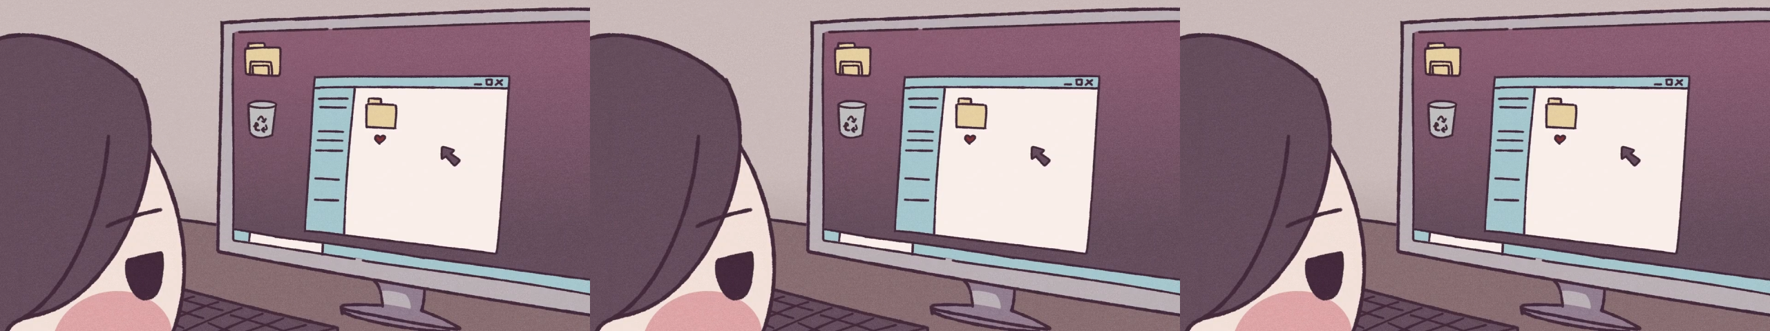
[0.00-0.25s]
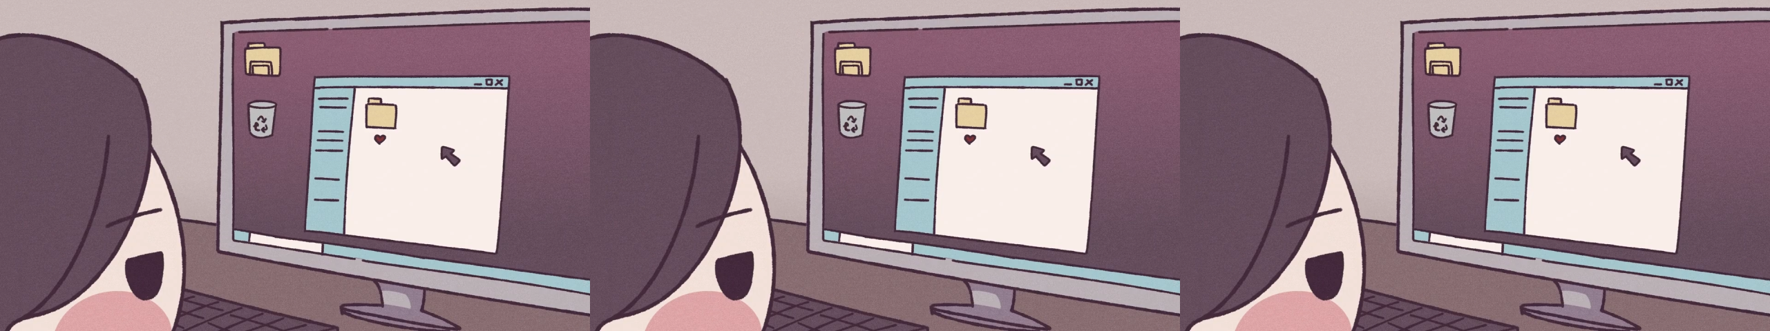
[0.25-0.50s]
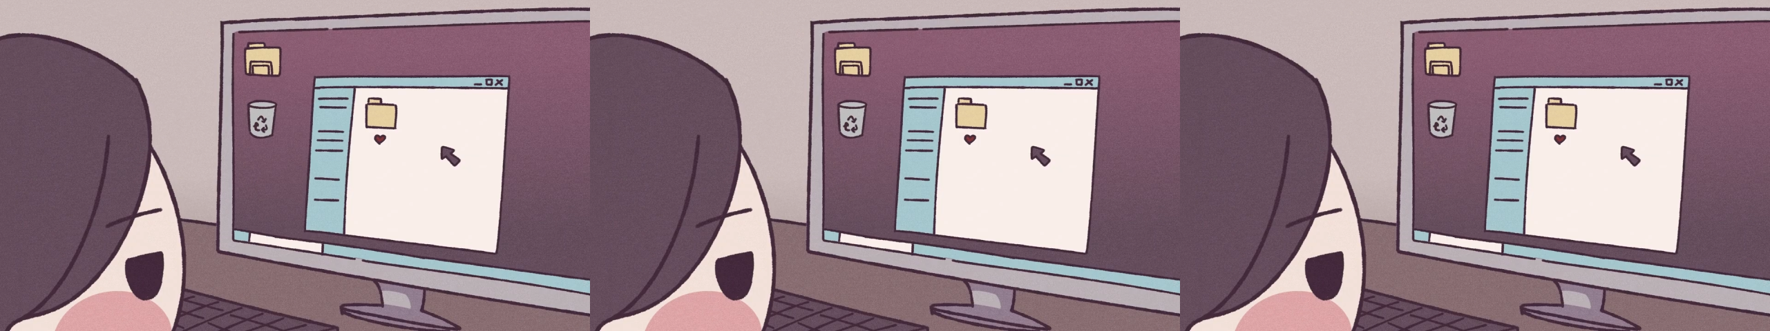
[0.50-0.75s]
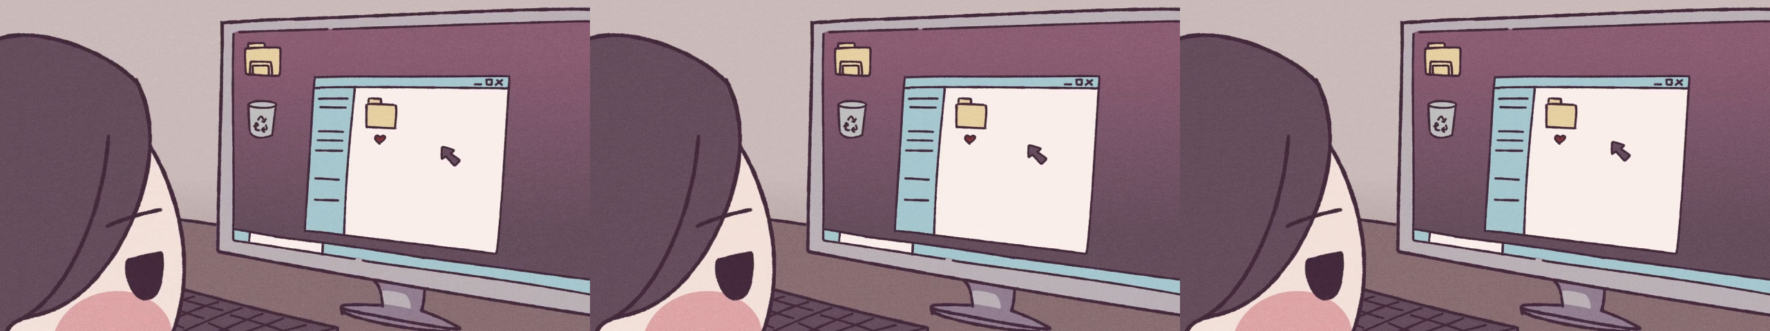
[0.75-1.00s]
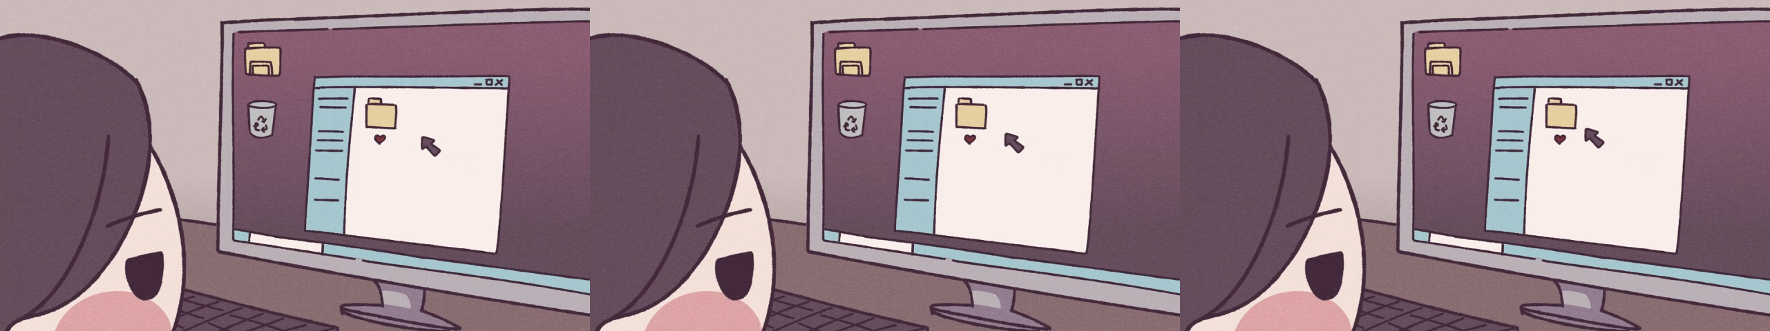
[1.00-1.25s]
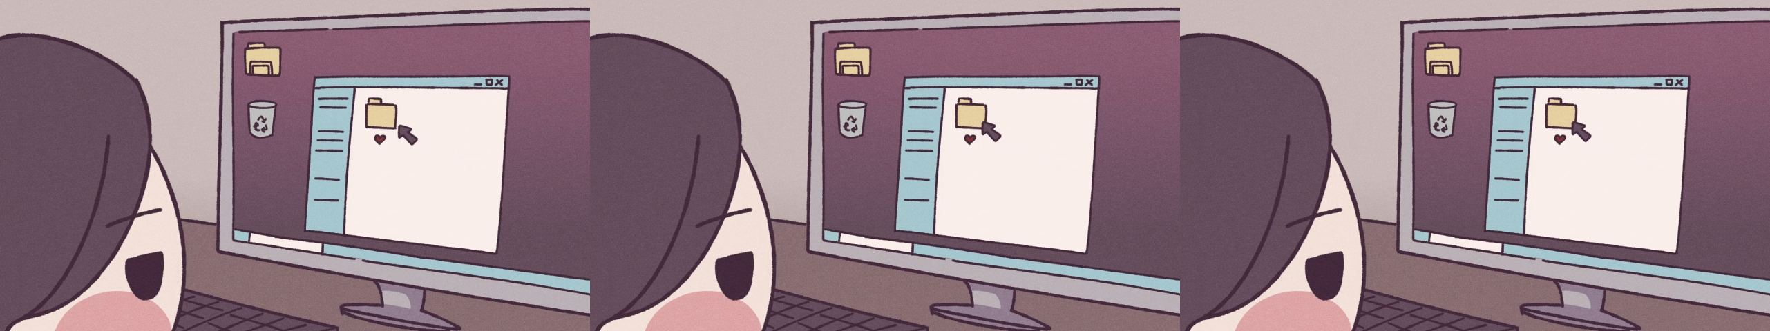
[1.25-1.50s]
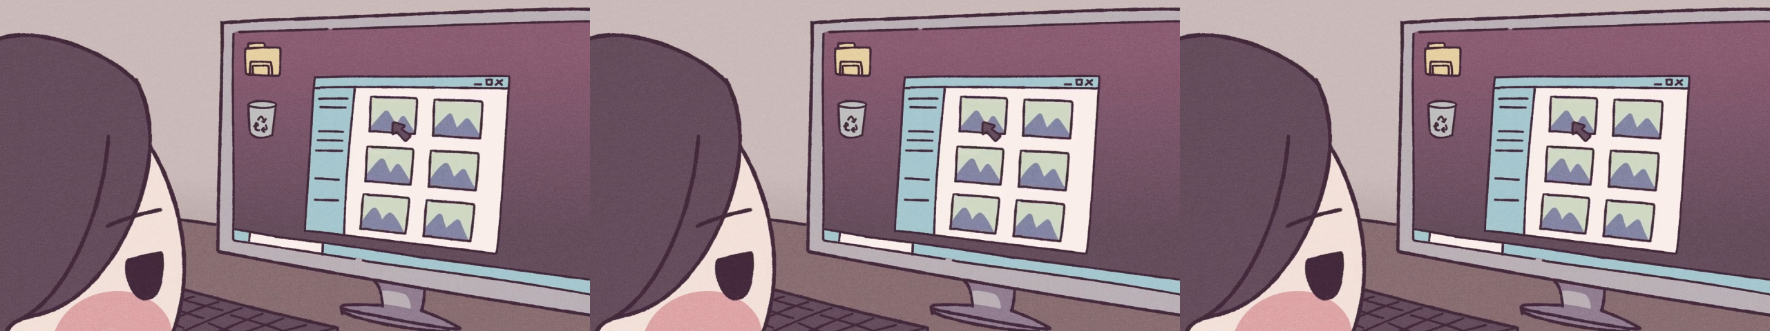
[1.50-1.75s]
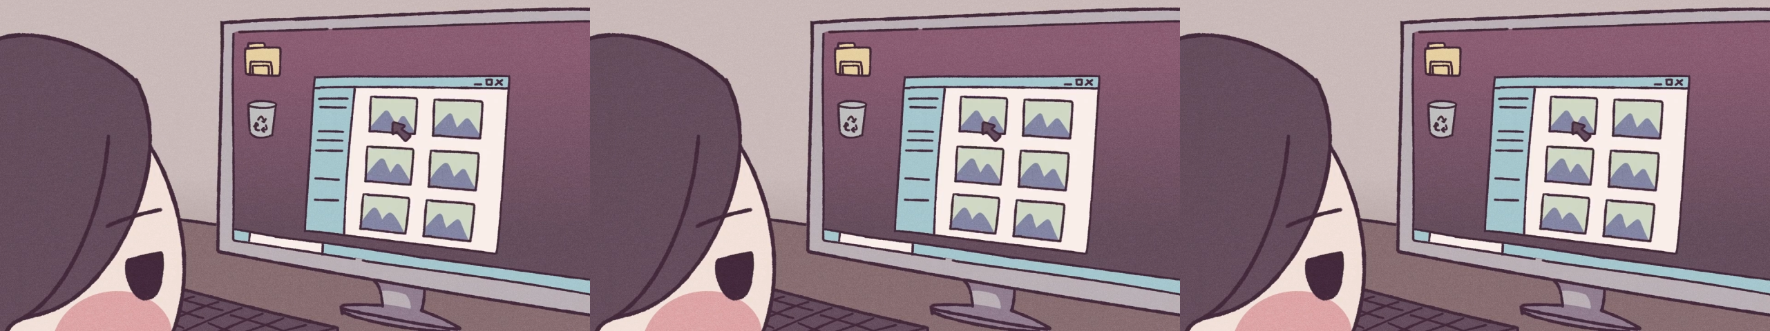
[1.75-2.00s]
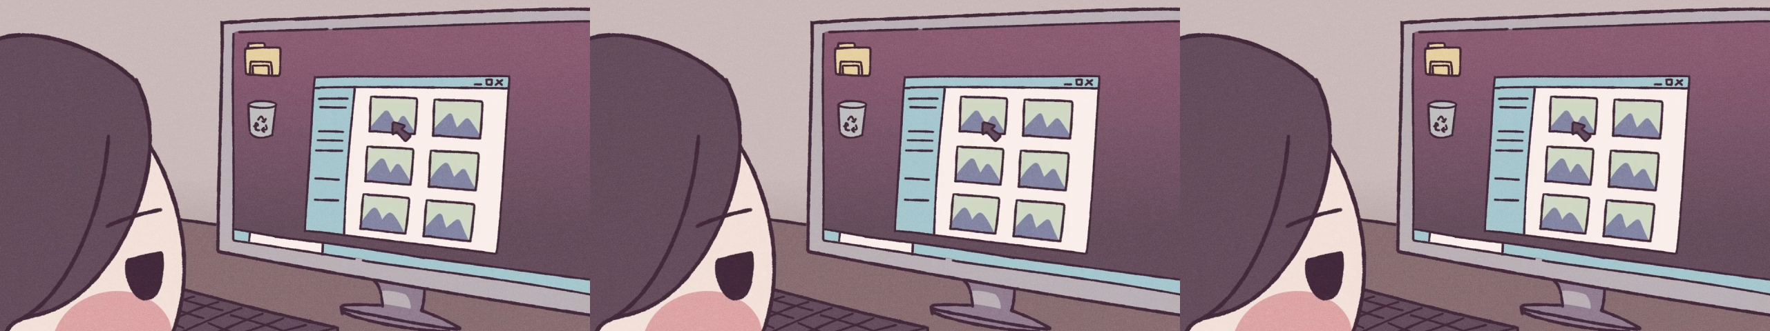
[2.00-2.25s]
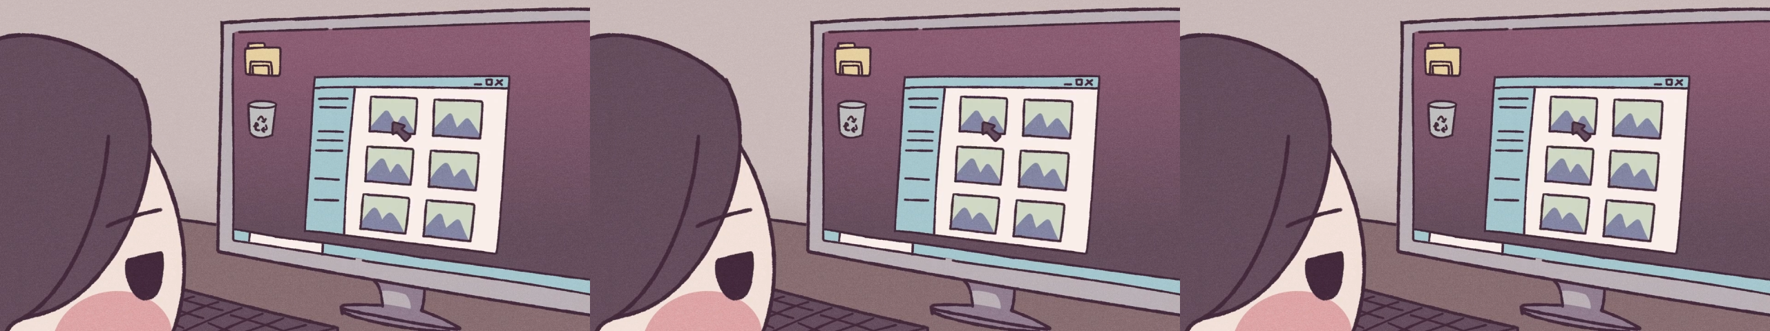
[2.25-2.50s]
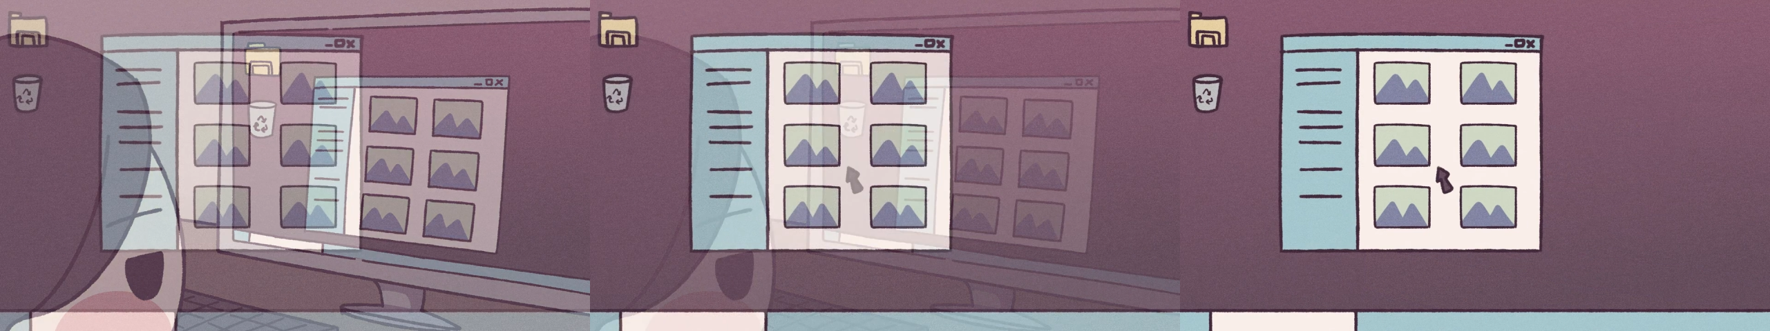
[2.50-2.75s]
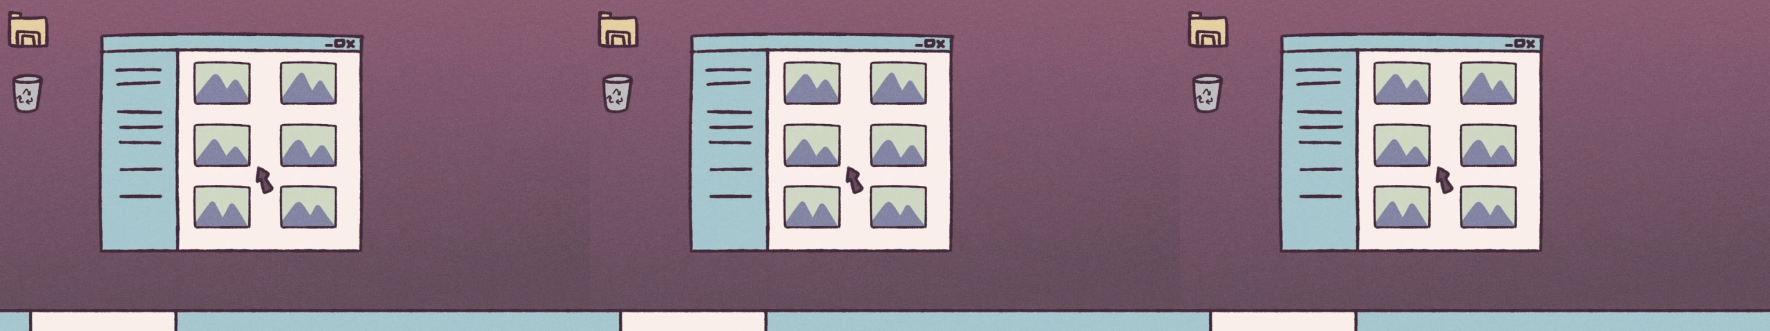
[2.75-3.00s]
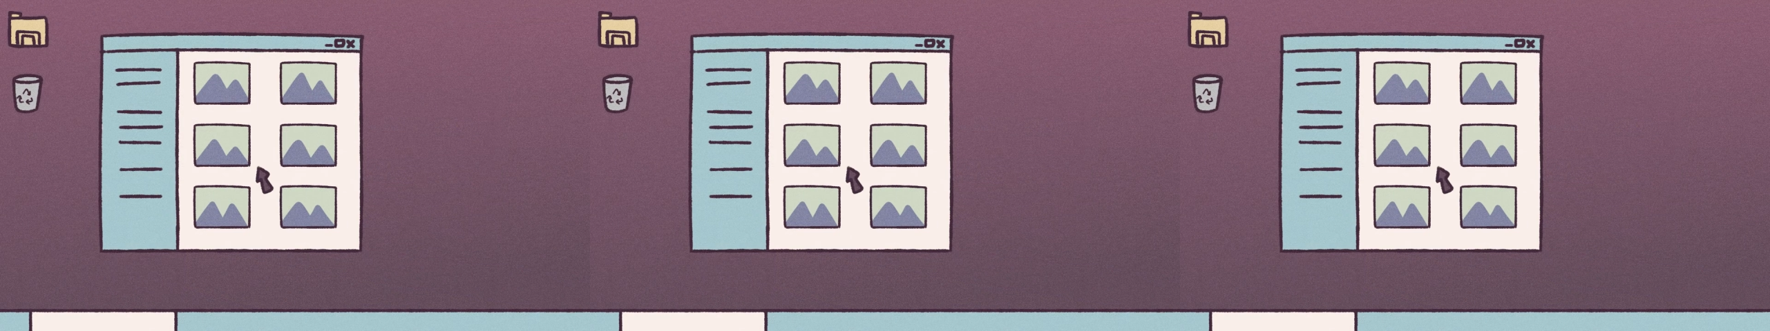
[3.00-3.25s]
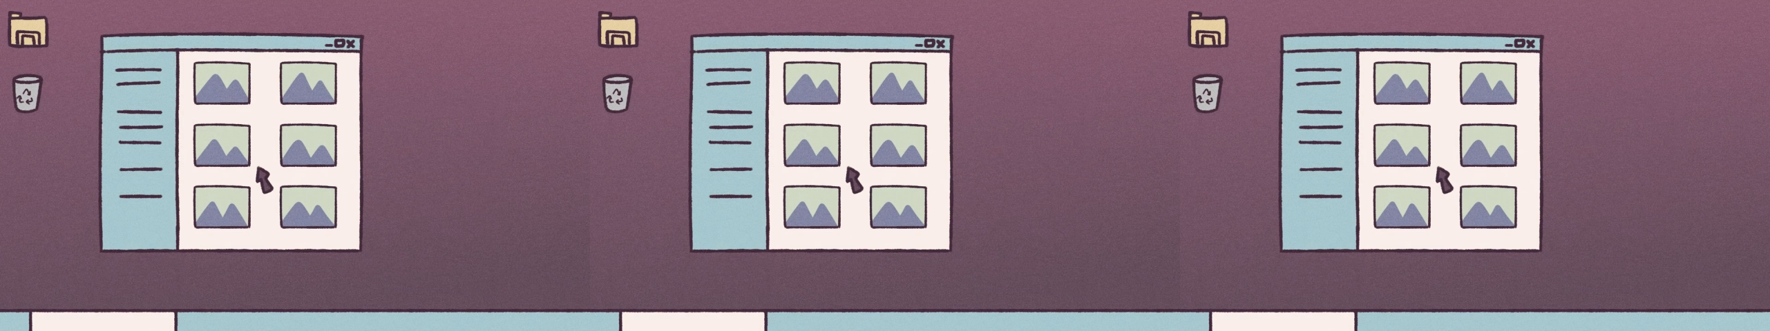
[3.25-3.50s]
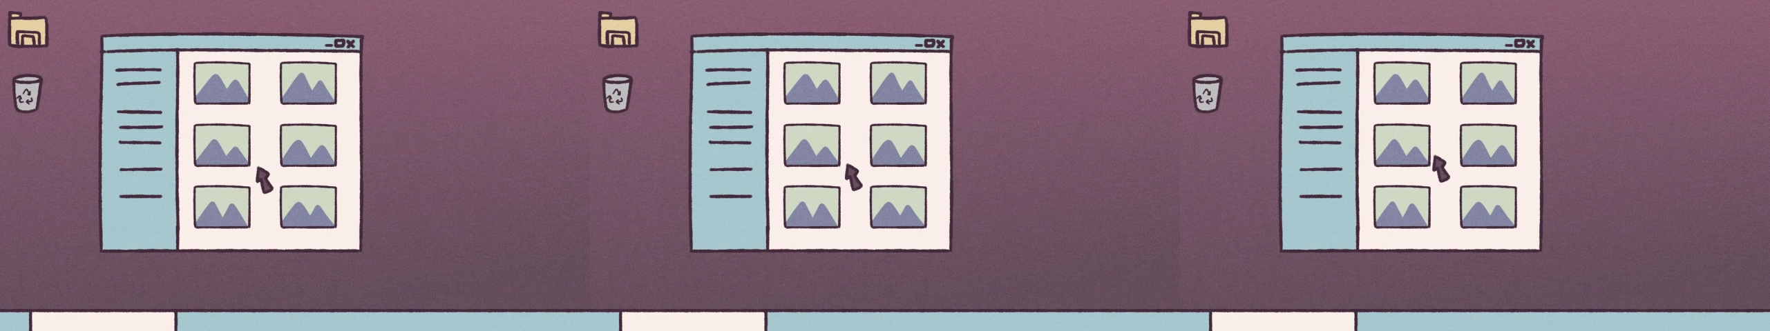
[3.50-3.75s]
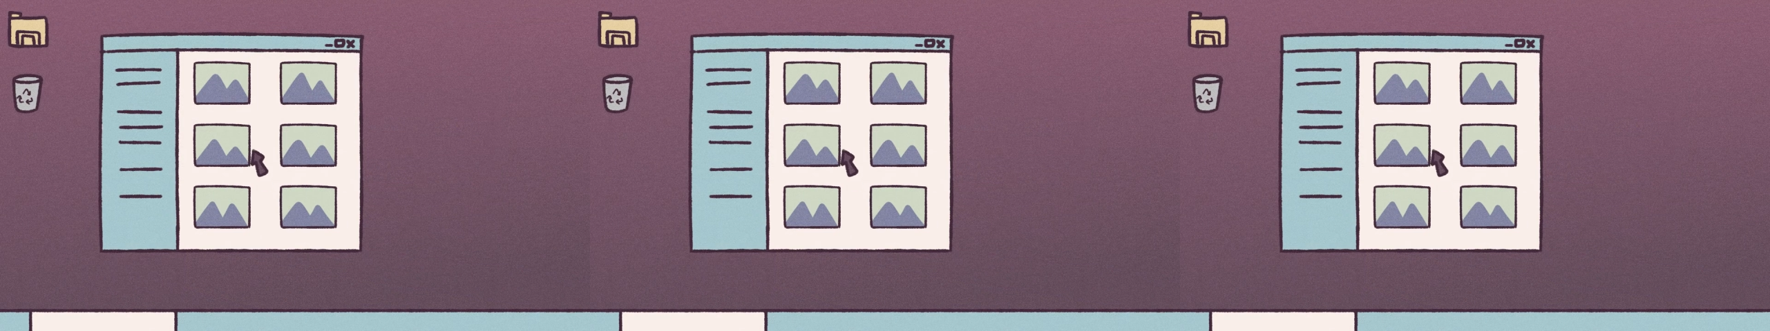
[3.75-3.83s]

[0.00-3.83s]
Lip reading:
[unreadable: no face in view]